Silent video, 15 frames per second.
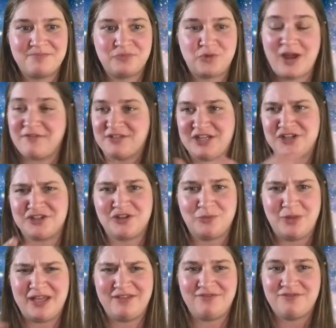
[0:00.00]
Gravitational
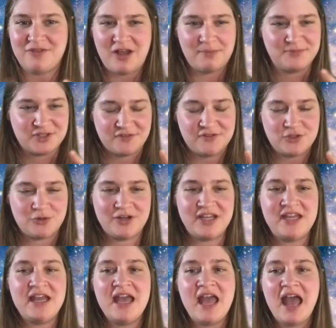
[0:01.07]
Wave Observatory.
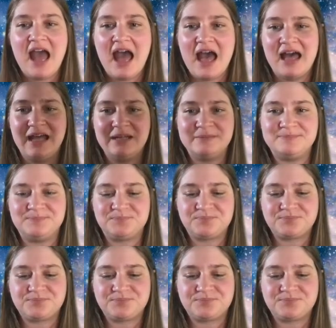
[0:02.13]
And